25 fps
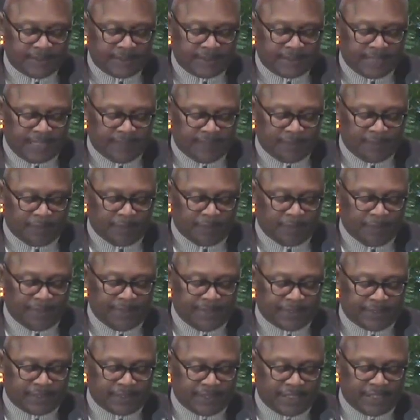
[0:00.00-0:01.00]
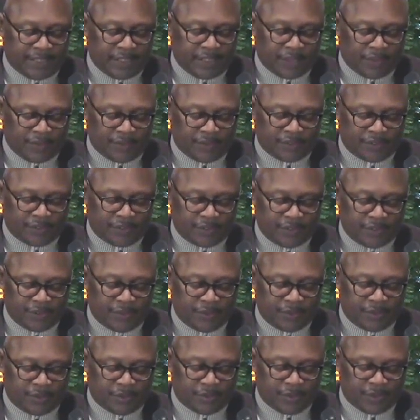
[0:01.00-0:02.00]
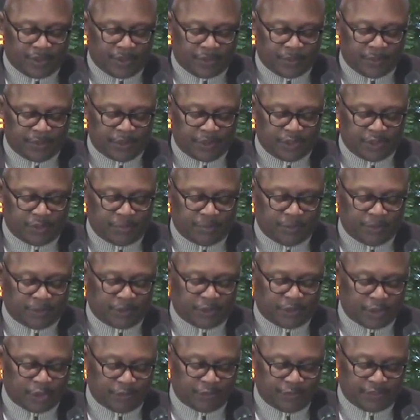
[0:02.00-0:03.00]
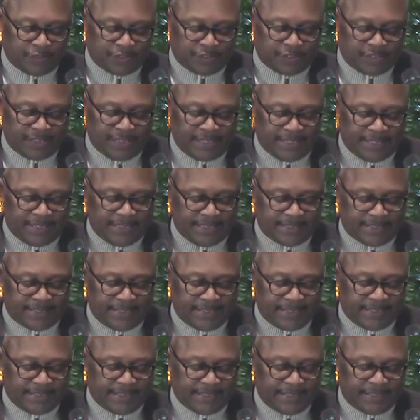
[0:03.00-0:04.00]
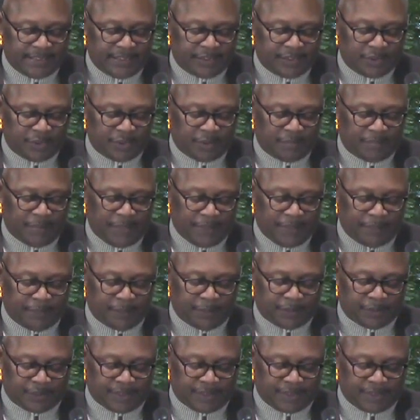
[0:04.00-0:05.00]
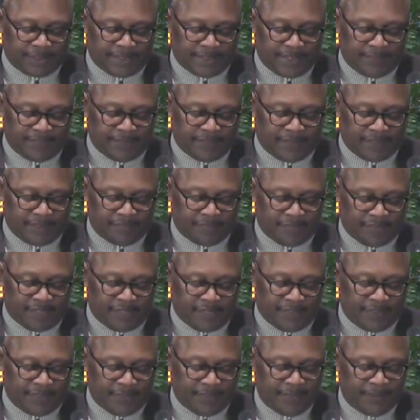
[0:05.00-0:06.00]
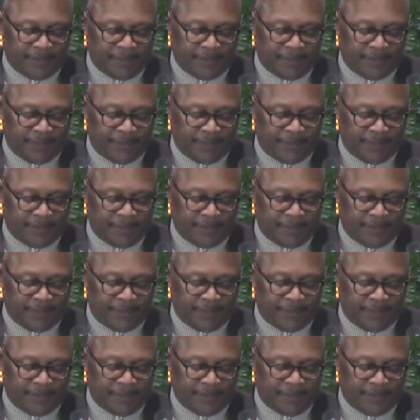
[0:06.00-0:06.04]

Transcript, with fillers: Give me praise and honor unto you through our reasonable service, and that is digging into a Bible study, Heavenly Father.